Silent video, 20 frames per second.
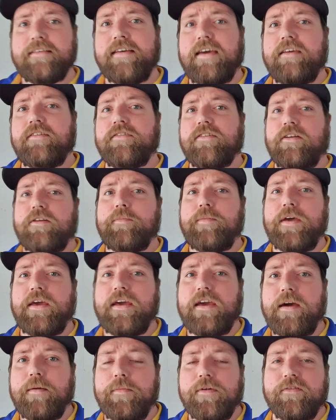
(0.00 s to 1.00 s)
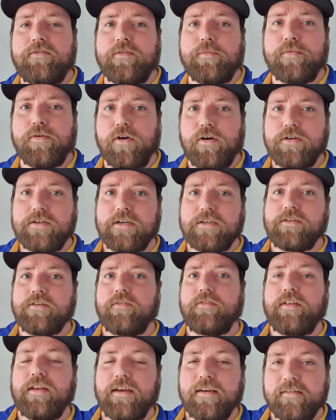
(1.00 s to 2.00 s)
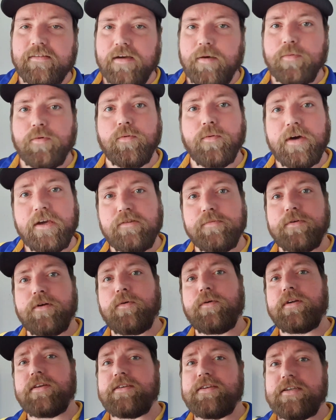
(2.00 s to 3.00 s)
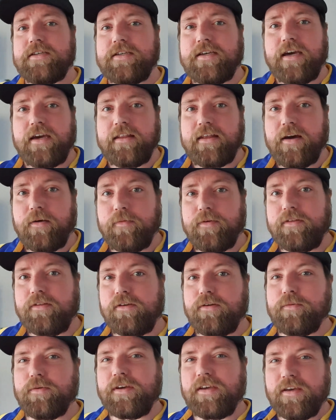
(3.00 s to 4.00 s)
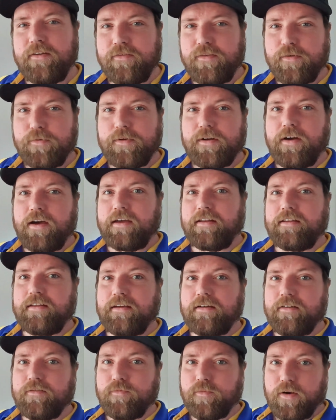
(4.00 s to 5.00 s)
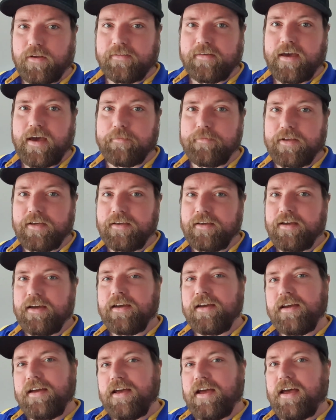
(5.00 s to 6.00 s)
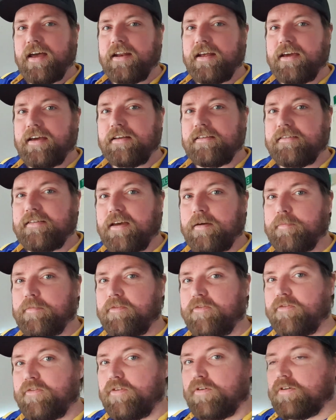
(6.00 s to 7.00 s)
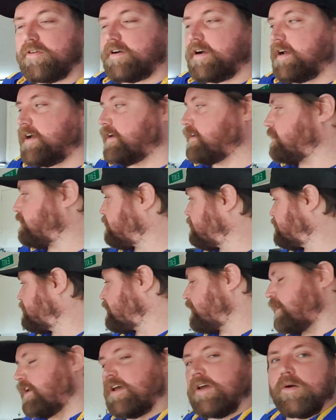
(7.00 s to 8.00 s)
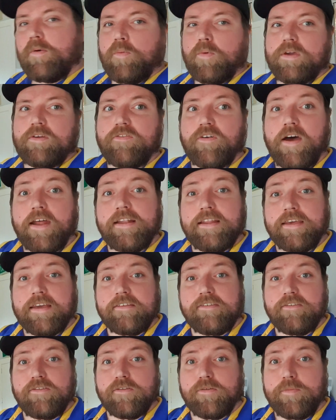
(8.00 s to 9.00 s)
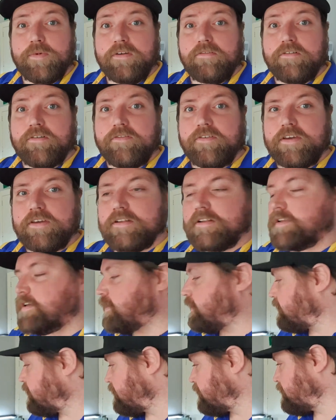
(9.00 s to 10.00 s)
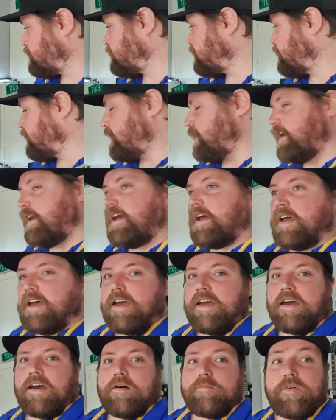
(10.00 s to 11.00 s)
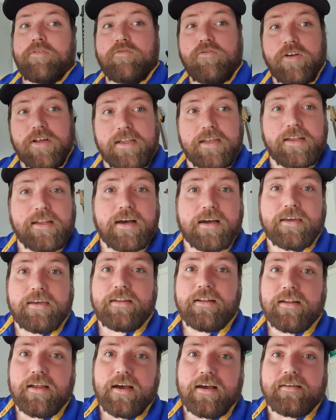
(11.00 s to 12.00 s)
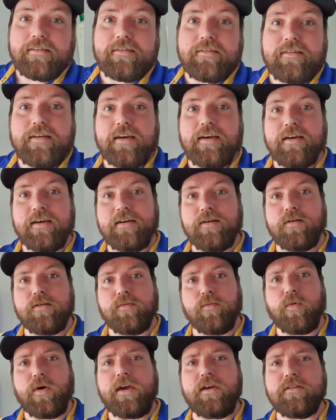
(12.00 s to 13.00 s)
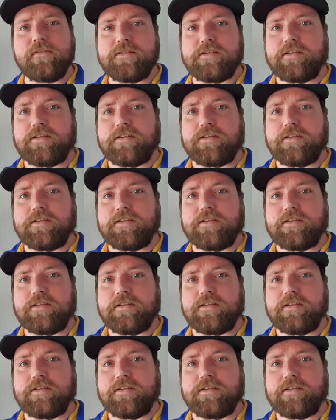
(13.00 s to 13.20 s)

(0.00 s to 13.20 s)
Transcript: the tank's going to be a bit of a project over the next couple of weeks, but I wanted to share that with you and give you an idea of what's happening and a heads up before uh, we finally get to do a big reveal. Been really lucky the last week or